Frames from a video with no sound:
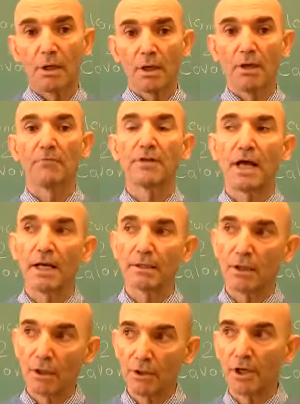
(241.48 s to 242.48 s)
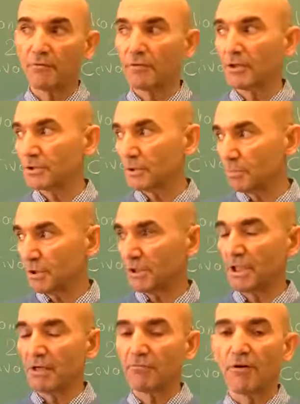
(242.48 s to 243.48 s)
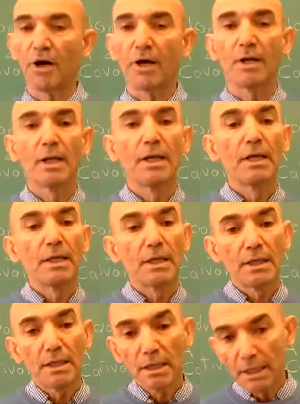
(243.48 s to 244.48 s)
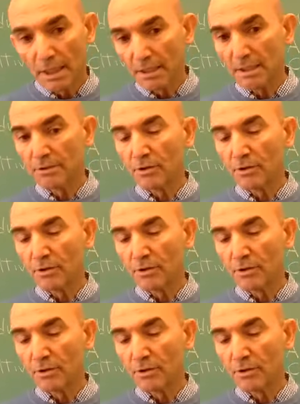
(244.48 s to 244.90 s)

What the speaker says: of that online version PDF file in the